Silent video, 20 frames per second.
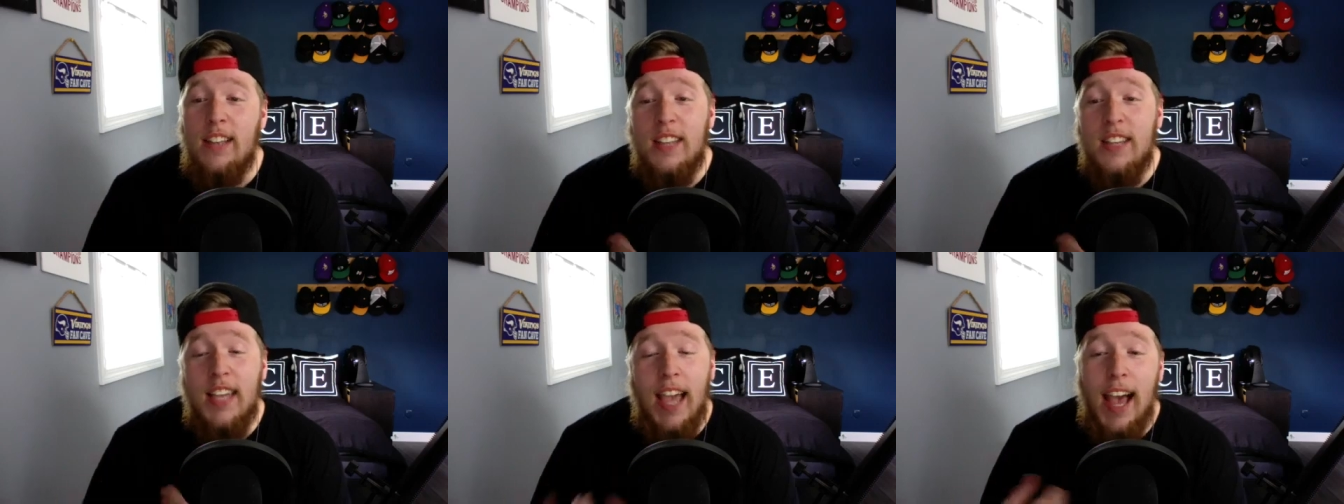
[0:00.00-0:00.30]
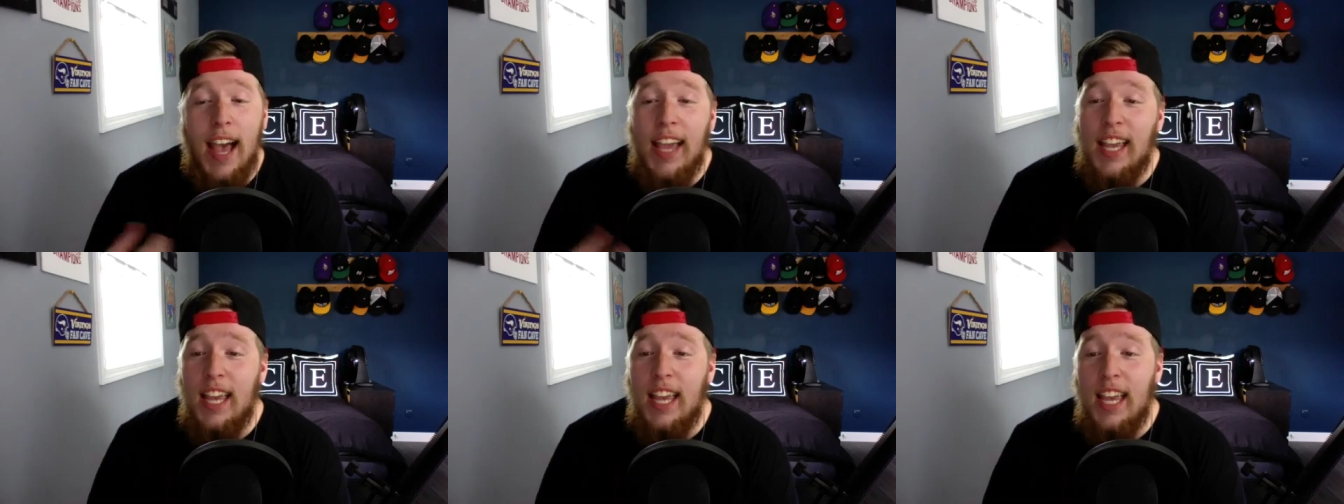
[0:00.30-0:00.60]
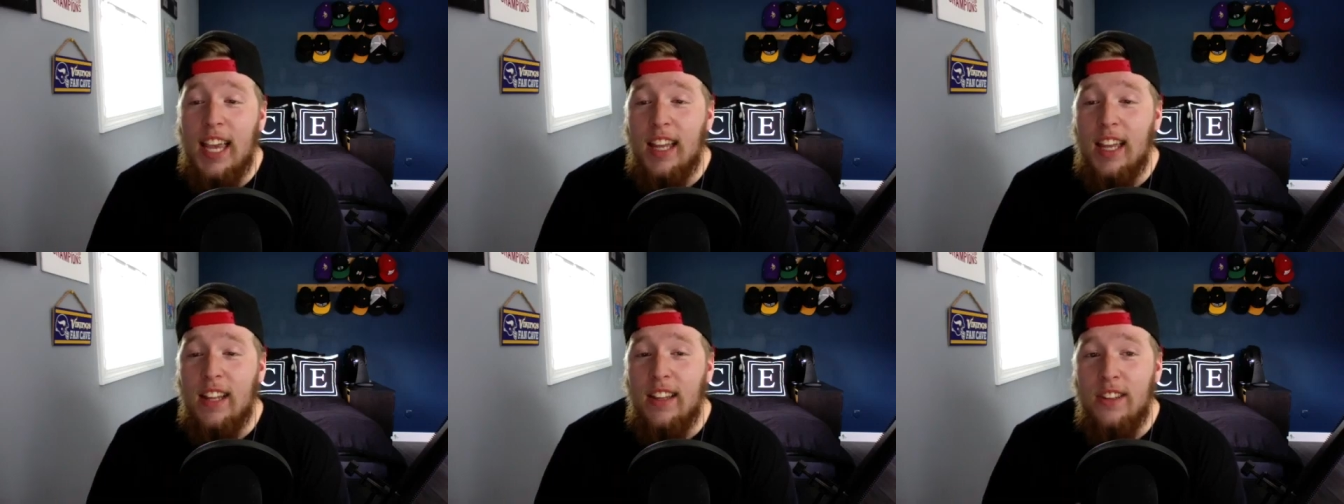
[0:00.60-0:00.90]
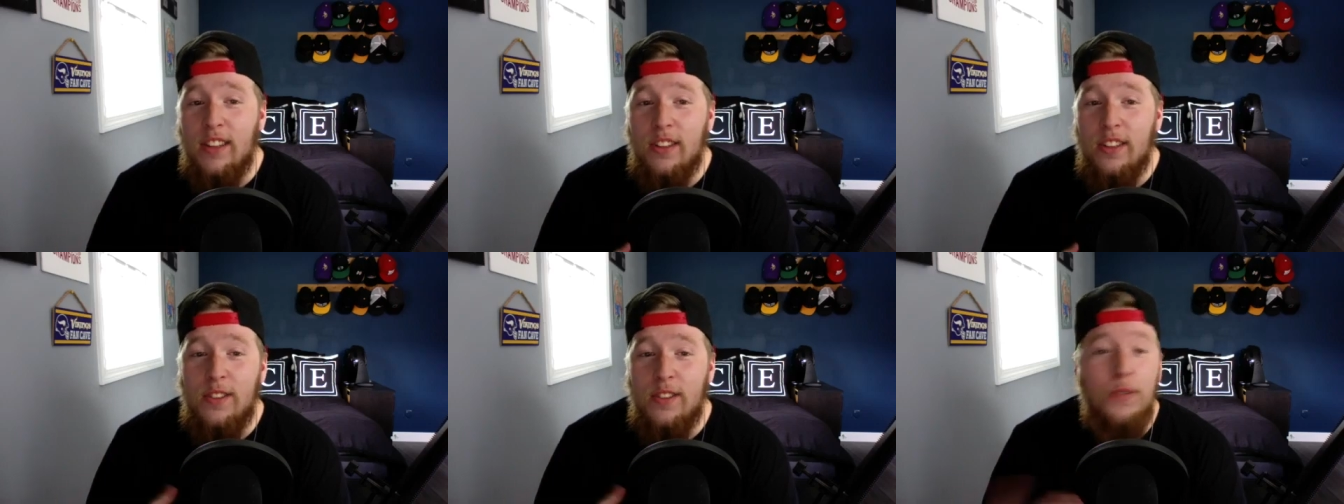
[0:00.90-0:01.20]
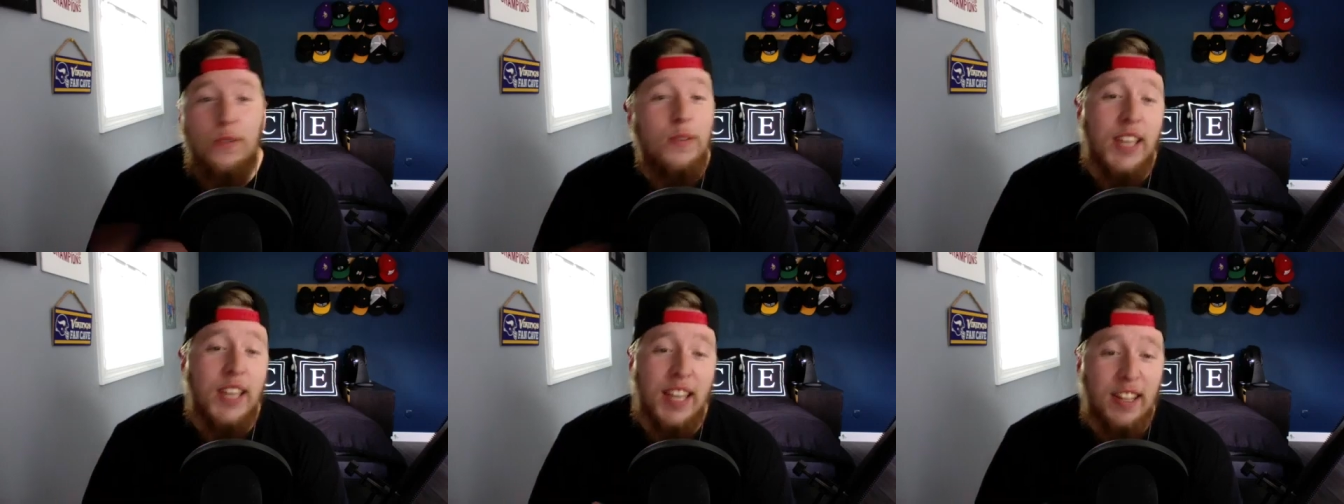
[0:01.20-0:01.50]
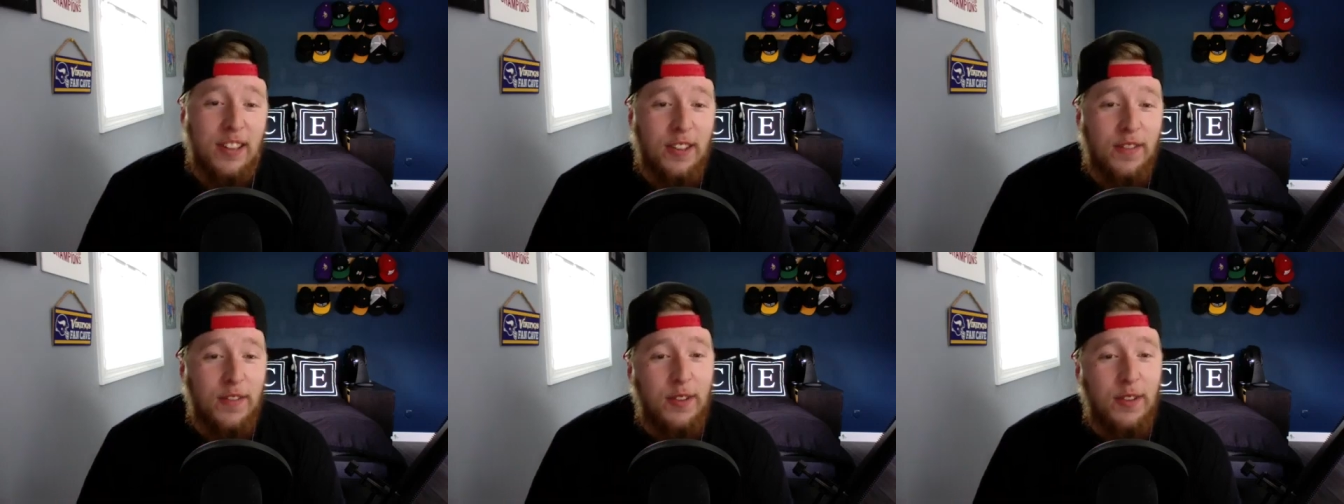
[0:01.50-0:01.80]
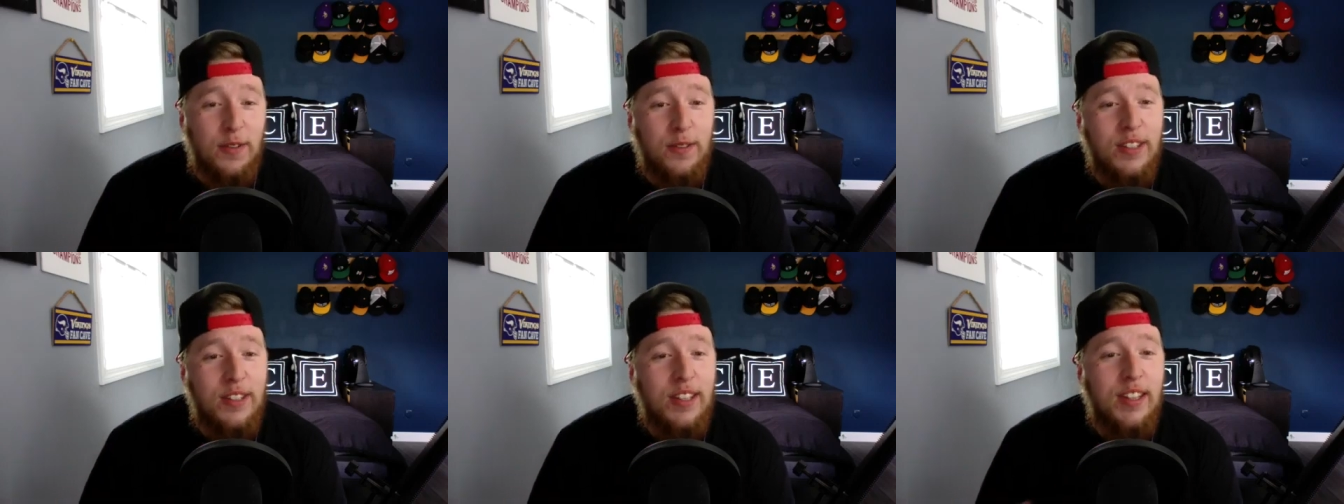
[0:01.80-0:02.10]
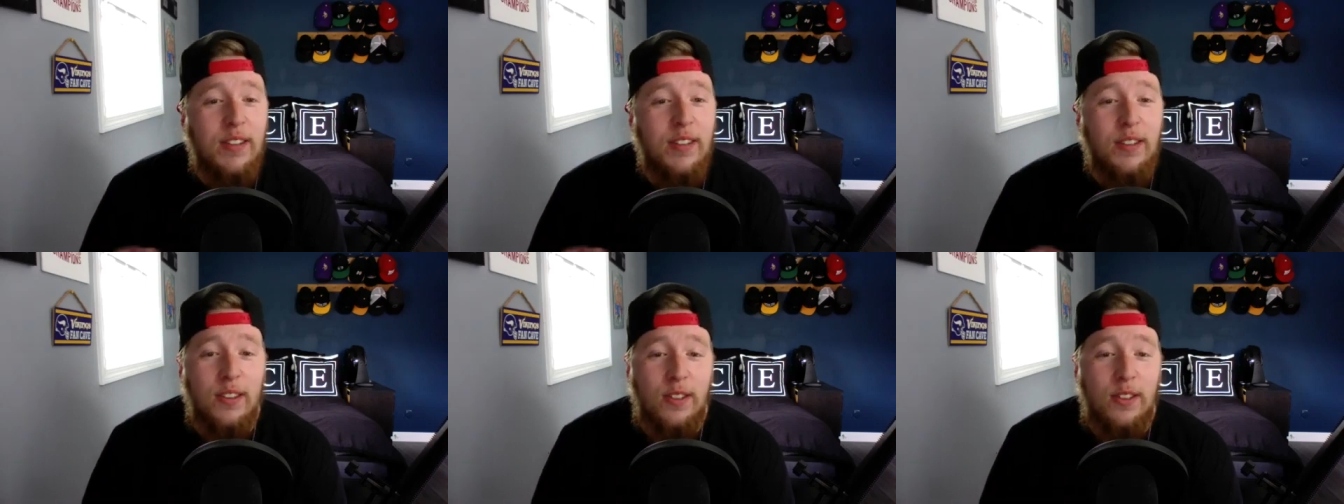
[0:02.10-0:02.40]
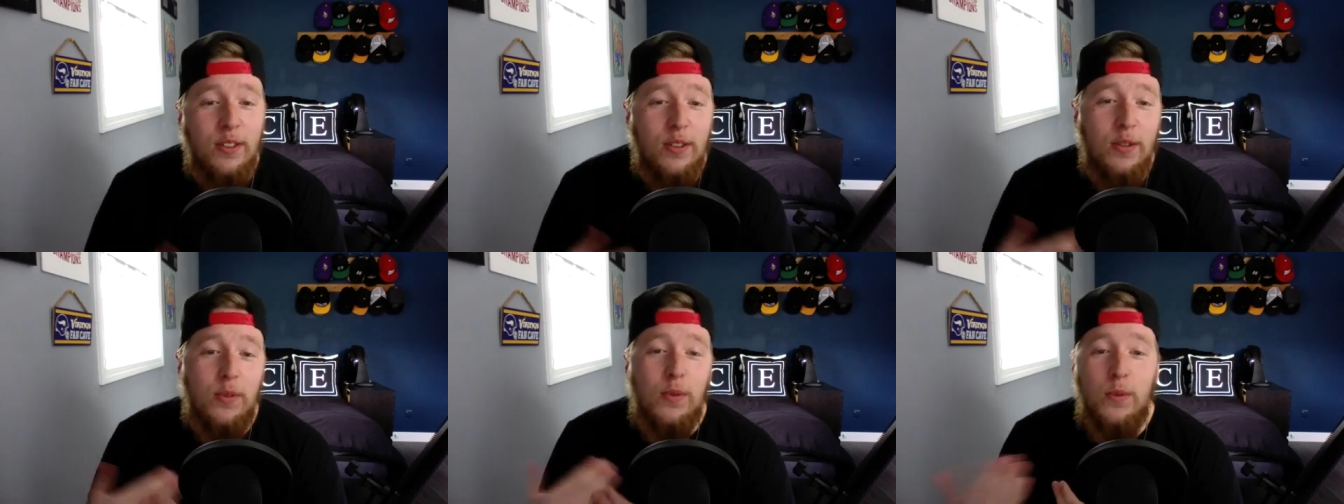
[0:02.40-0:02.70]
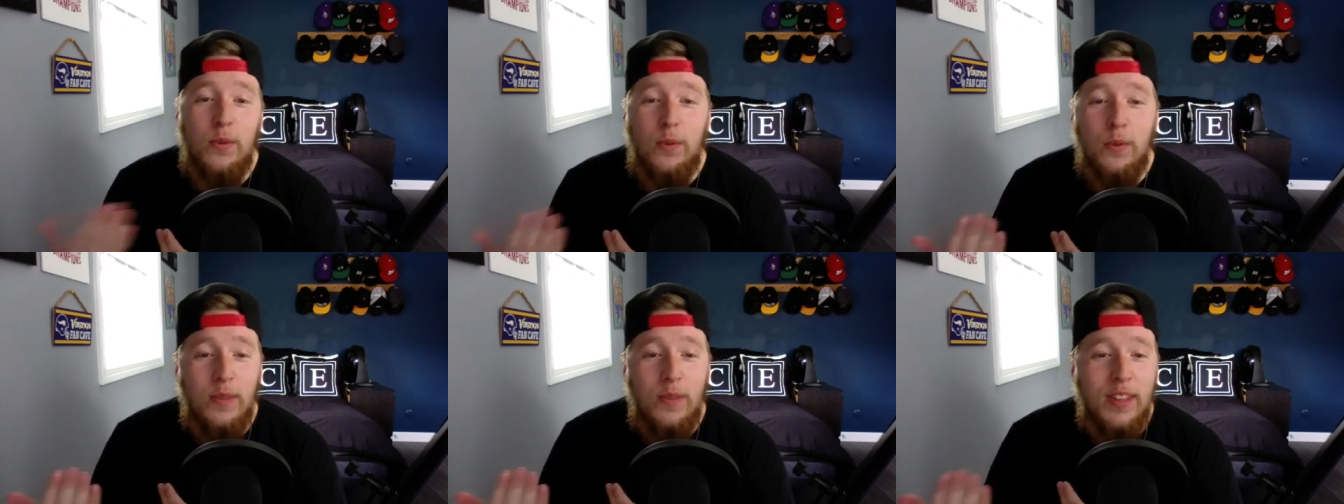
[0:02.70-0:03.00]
like I can't do the interviews and do